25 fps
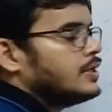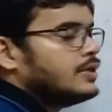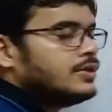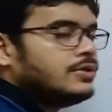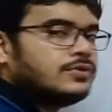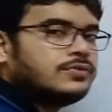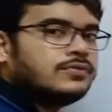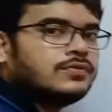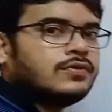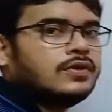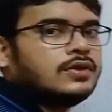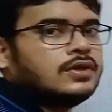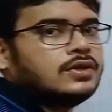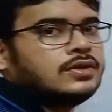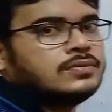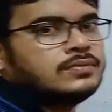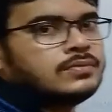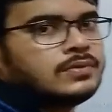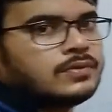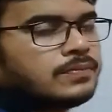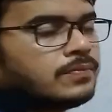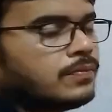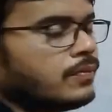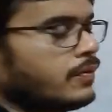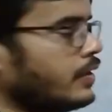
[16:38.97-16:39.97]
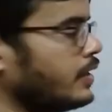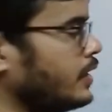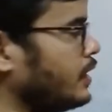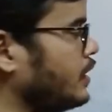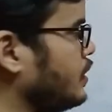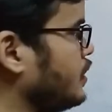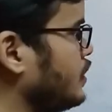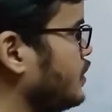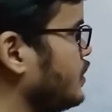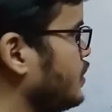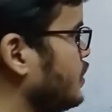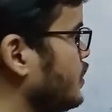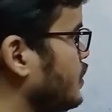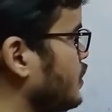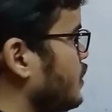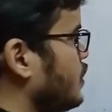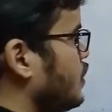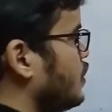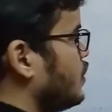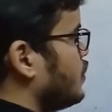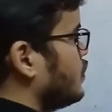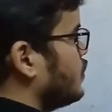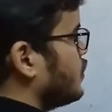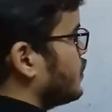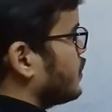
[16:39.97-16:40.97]
into volume of void.
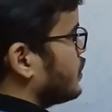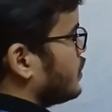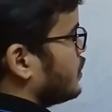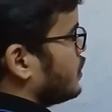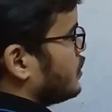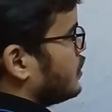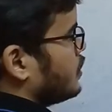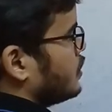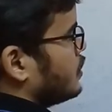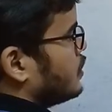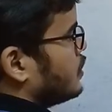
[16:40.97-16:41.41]
Okay,